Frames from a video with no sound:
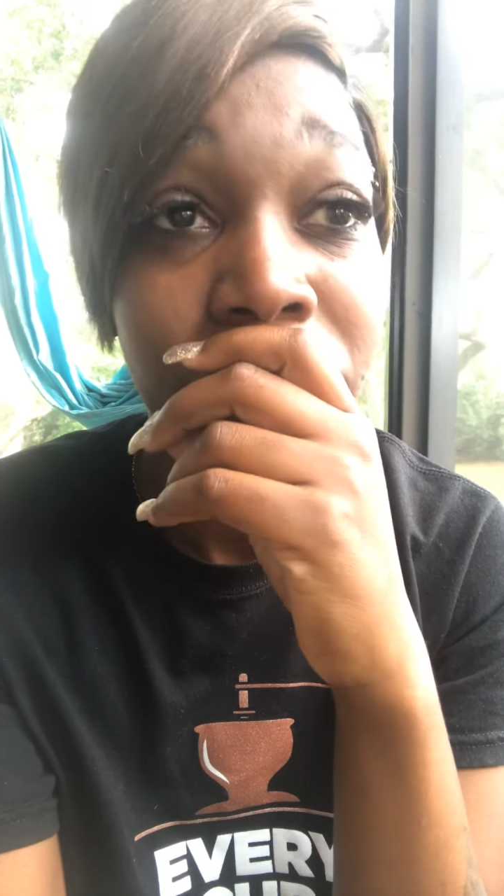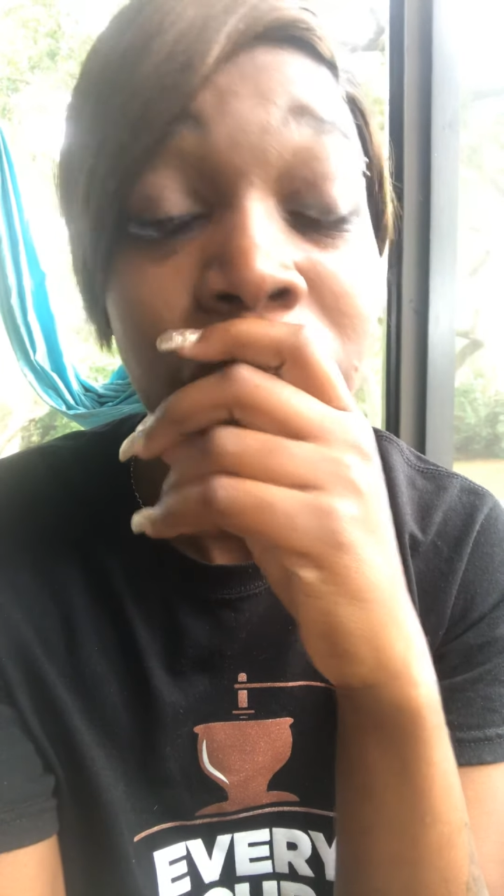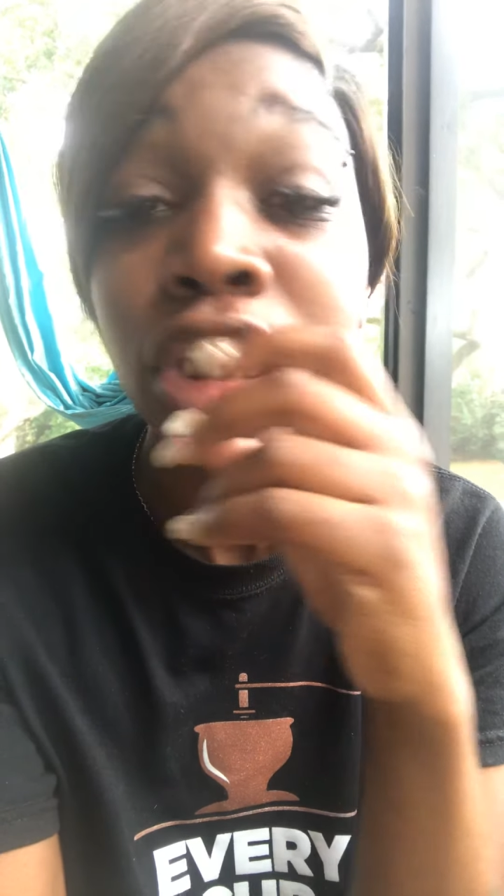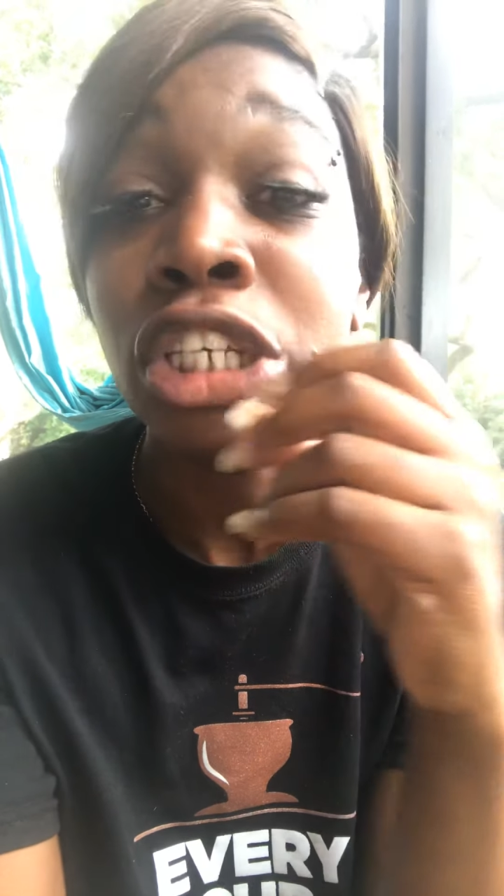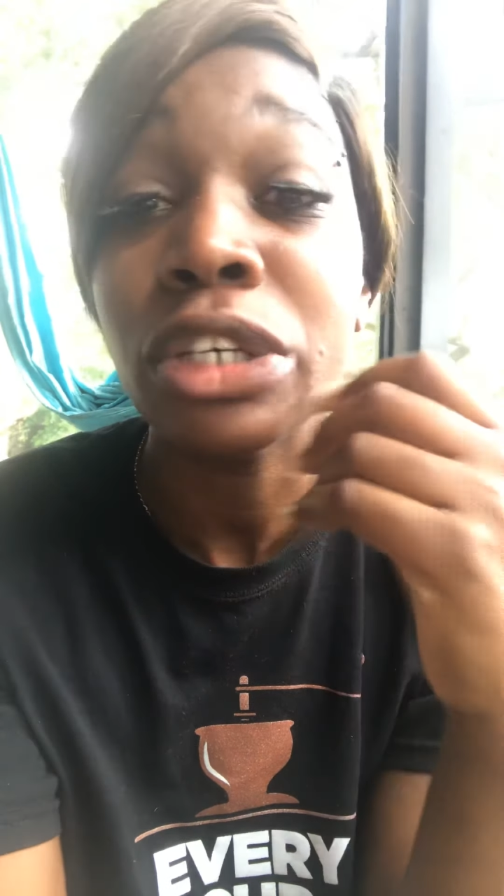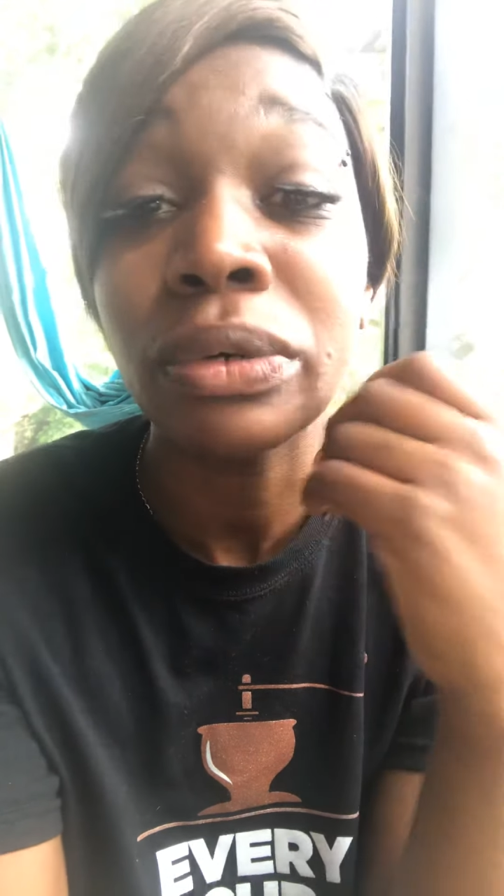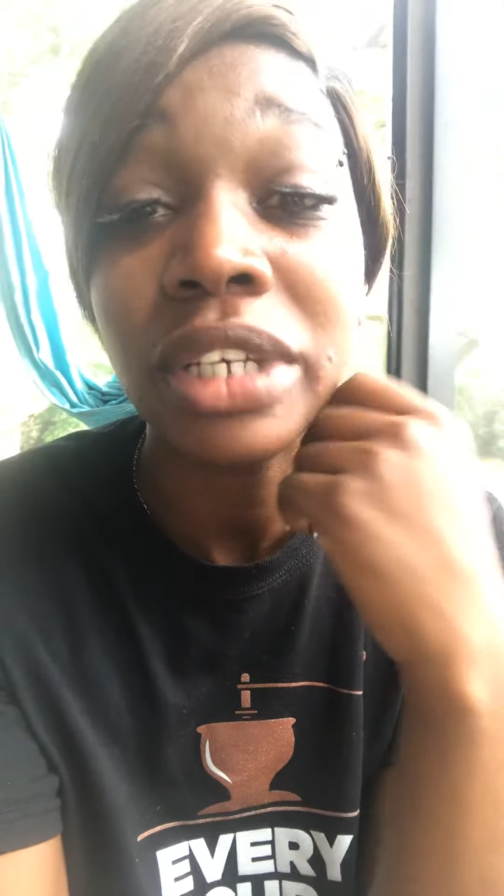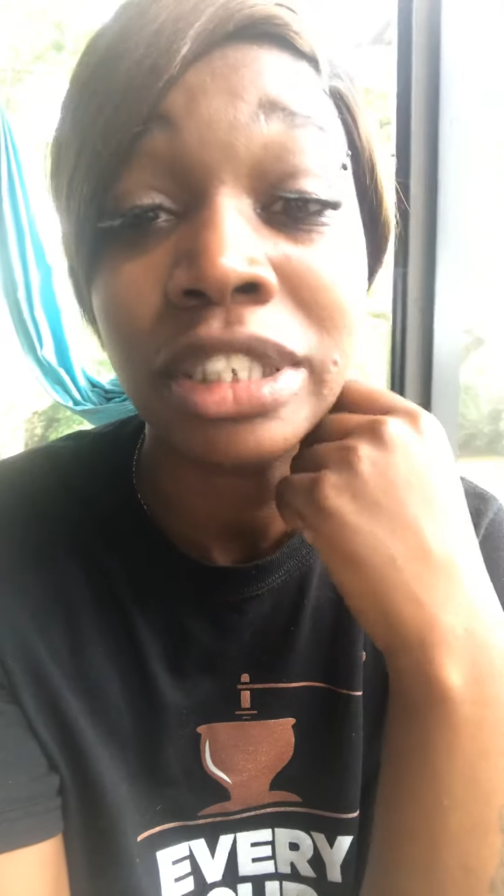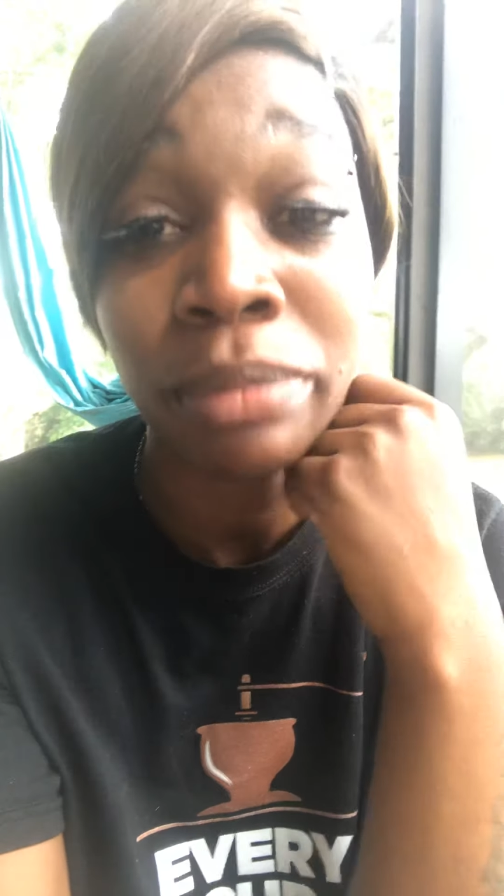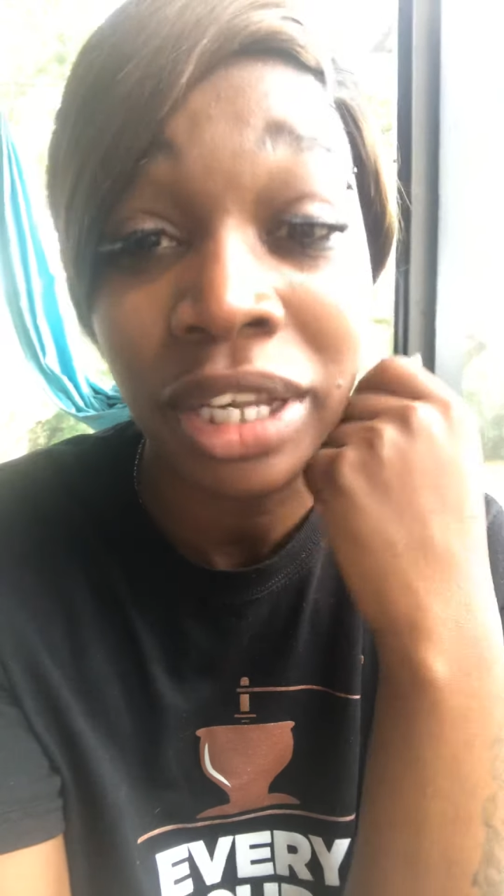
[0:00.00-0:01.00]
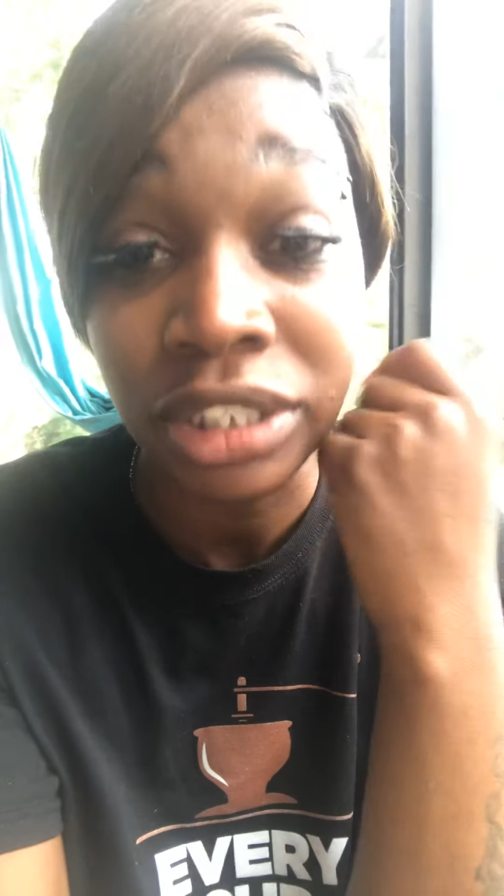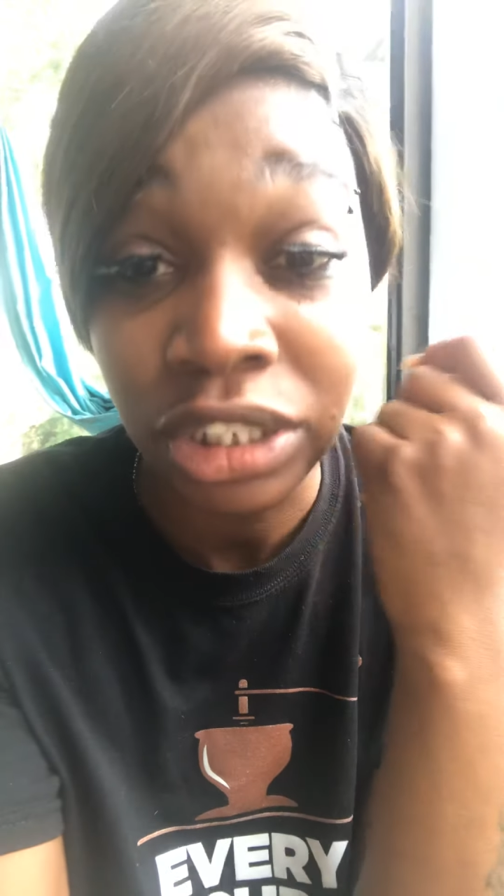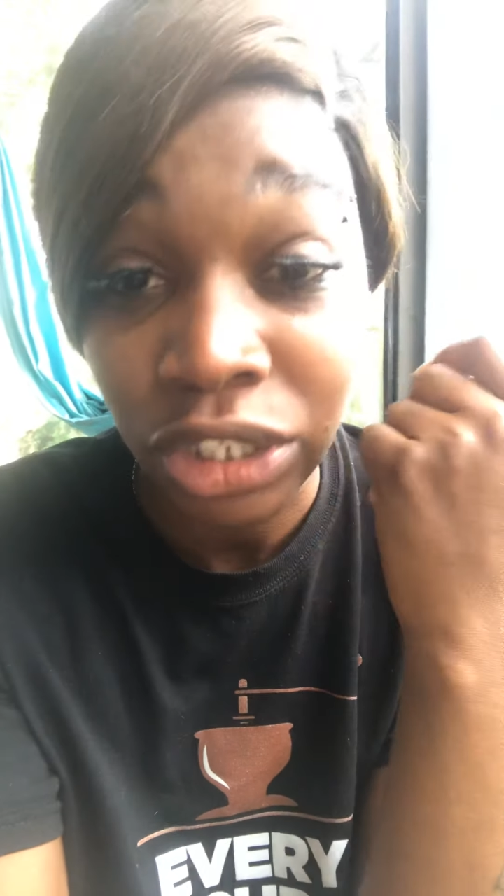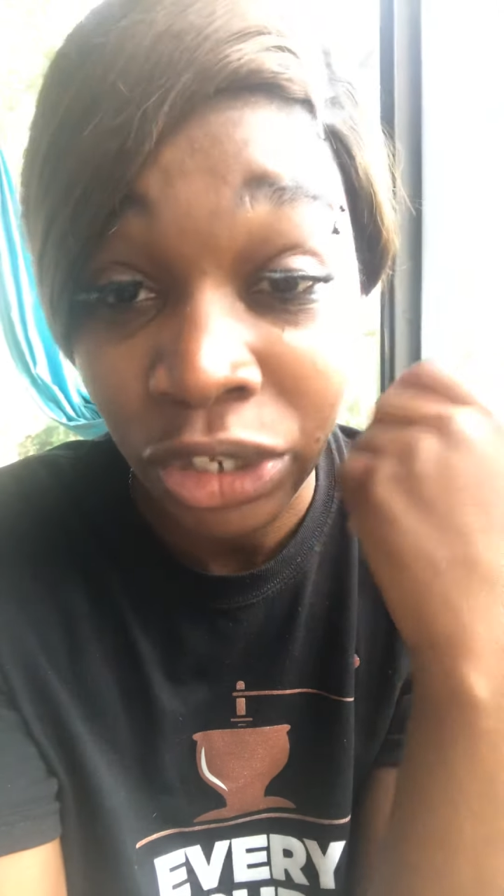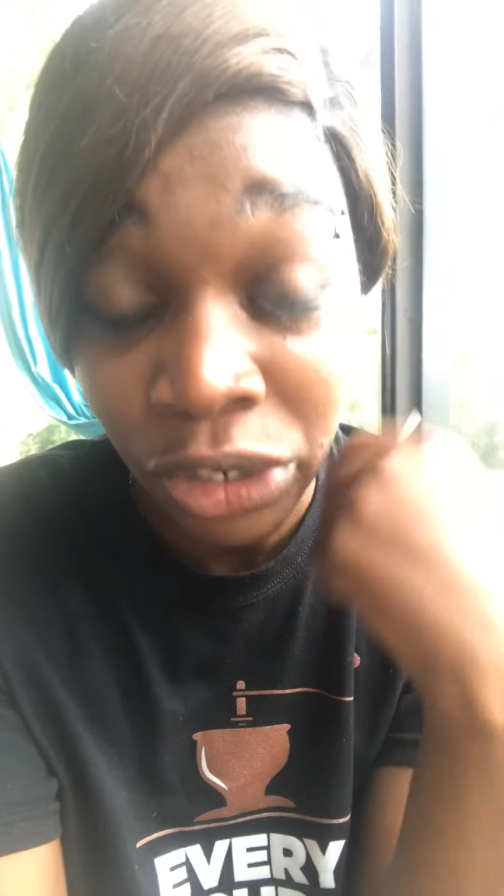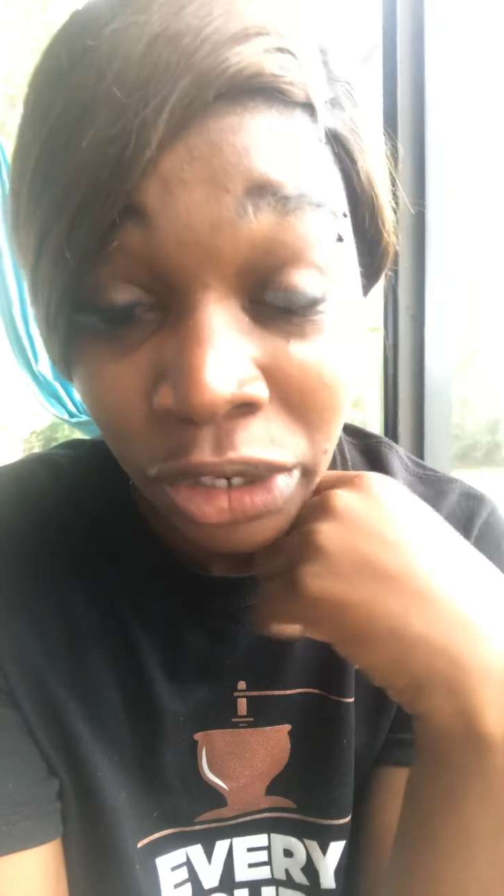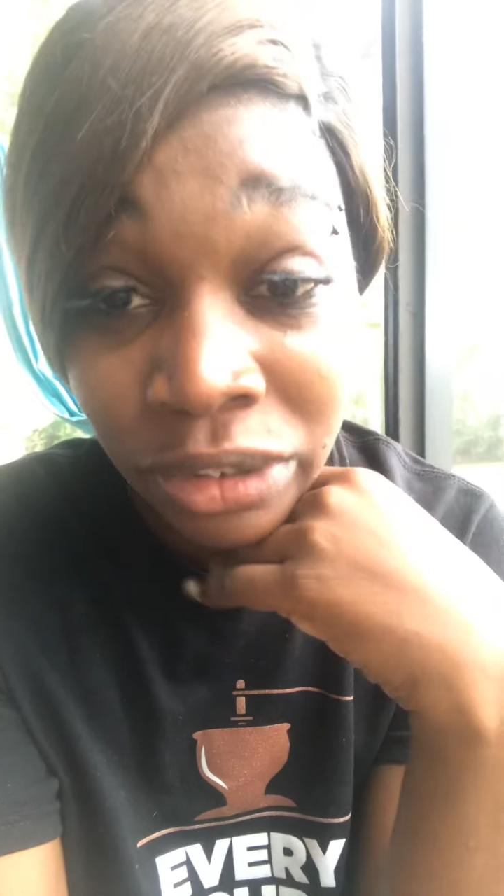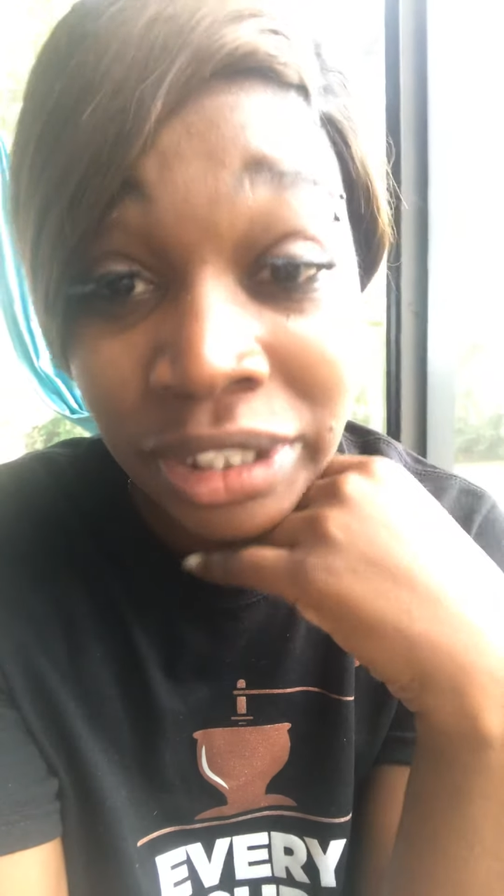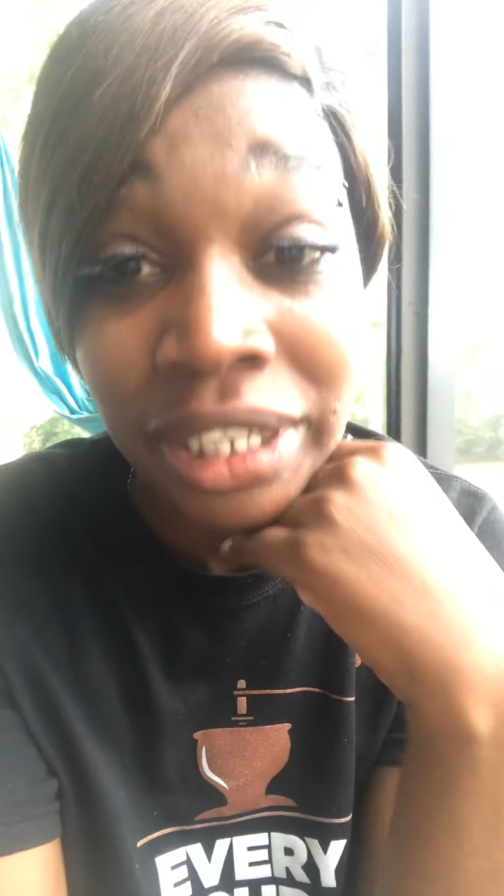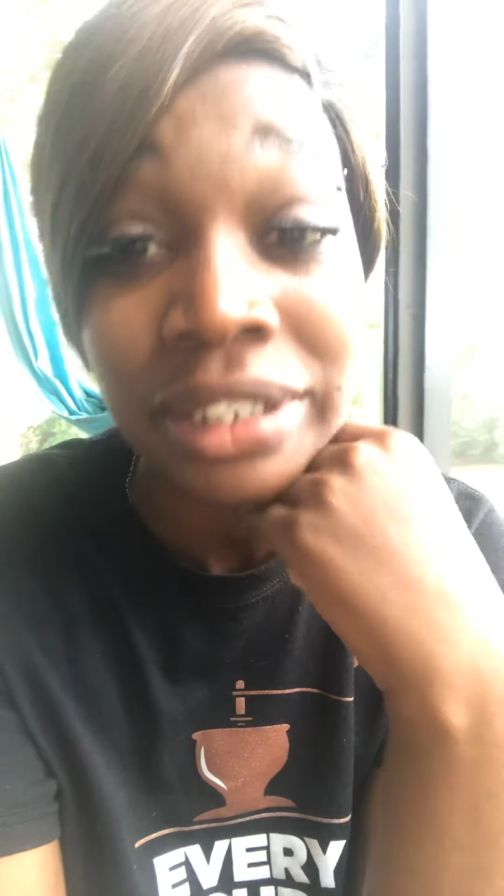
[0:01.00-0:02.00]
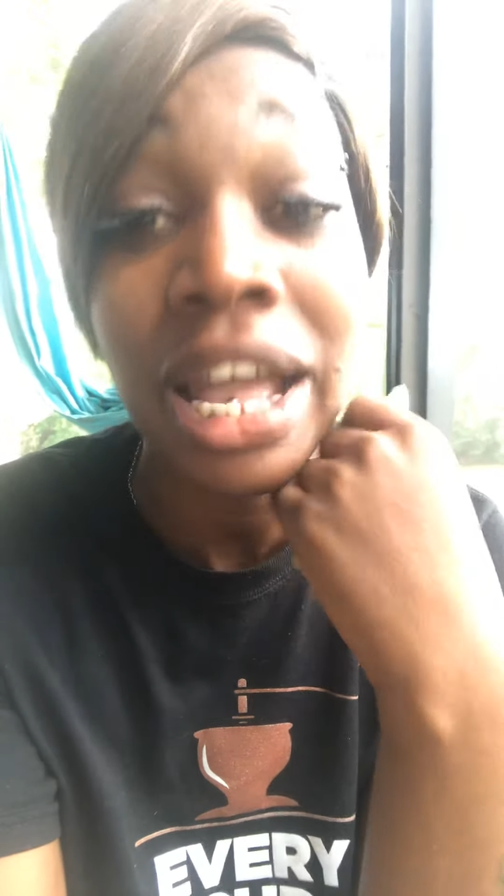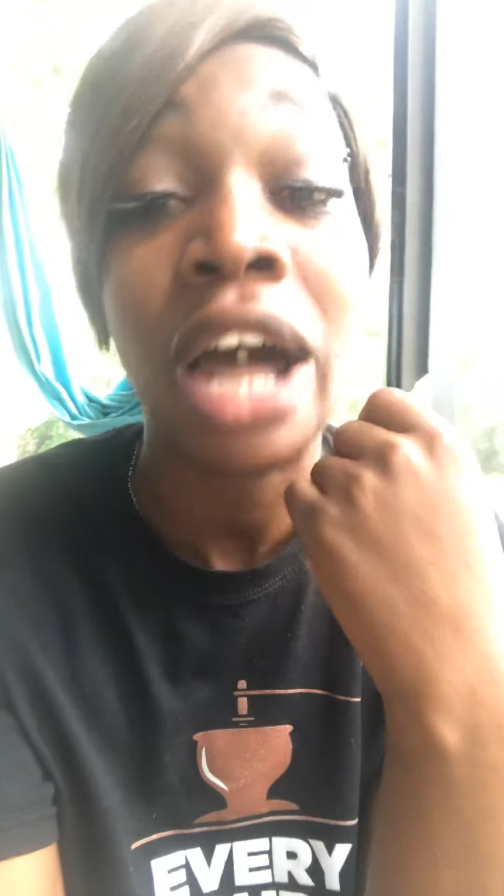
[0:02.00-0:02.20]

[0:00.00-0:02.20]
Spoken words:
to you, especially the girls that's